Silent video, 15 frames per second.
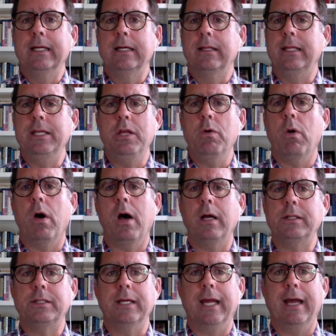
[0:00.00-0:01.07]
Then you
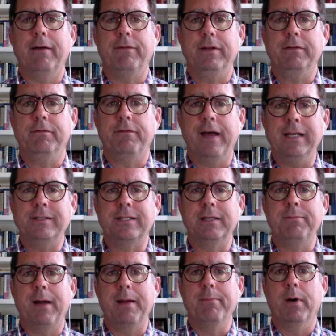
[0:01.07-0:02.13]
ought to have invested
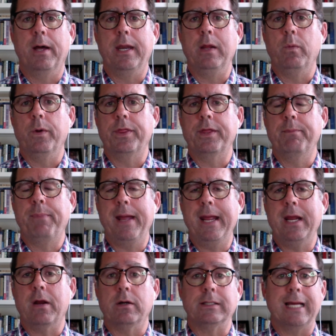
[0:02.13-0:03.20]
my money with the
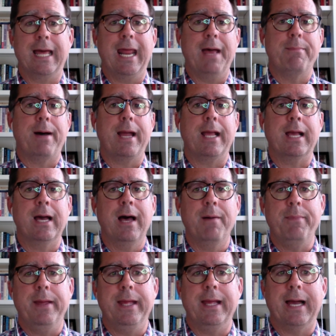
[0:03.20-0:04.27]
bankers, and at my
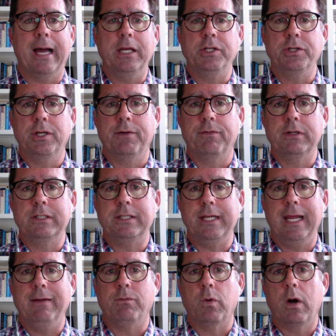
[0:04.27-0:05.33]
coming I should have
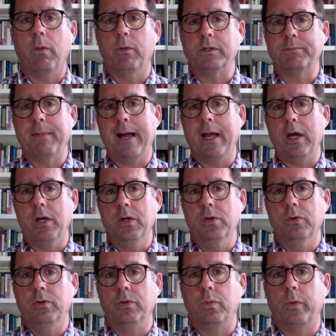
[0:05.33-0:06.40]
received what was my
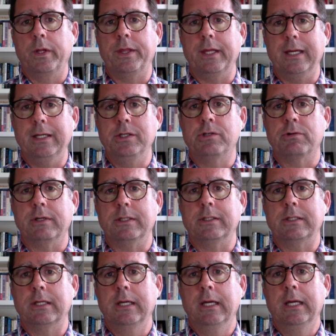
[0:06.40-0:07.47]
own with
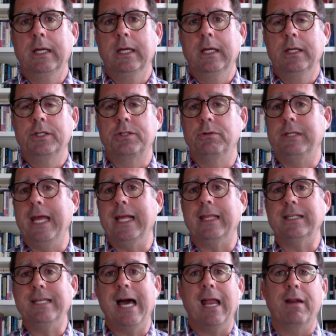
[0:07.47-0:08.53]
interest. So take the
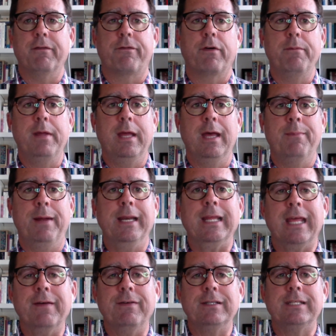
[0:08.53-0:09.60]
talent from him and
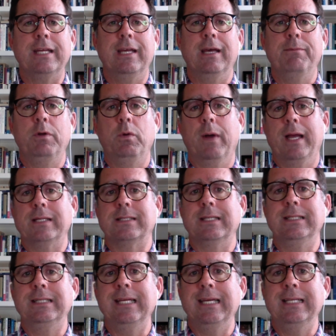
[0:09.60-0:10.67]
give it to him who has the
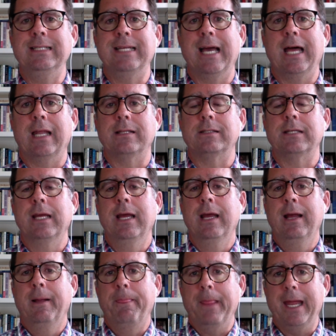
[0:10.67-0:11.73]
ten talents,
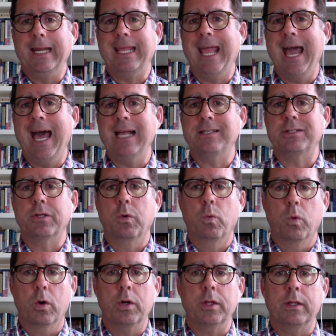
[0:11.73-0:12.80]
and cast the
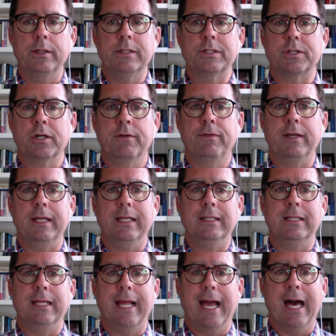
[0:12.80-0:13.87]
worthless servant
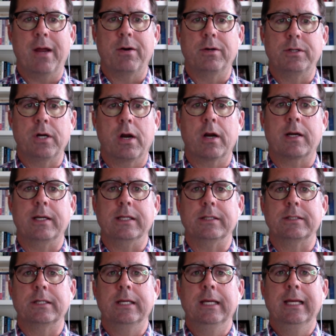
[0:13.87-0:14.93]
into the outer darkness.